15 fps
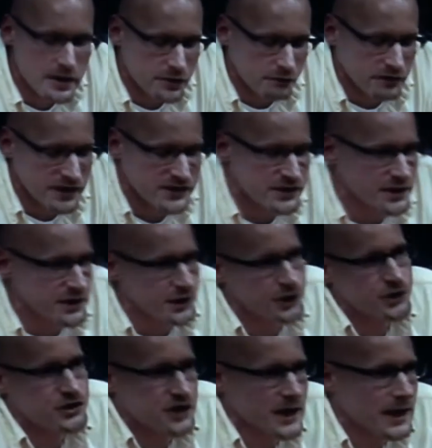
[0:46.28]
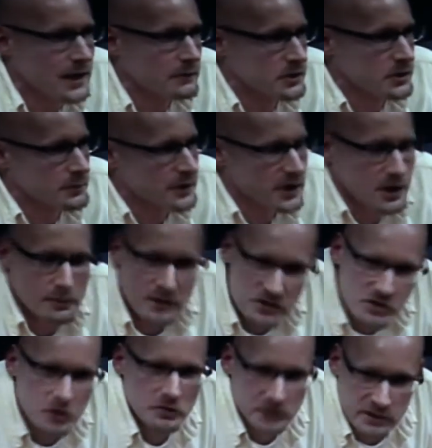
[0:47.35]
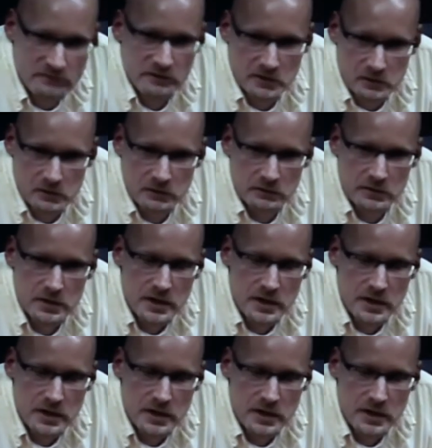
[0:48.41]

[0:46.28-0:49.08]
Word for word: The reason that your jobs are becoming so difficult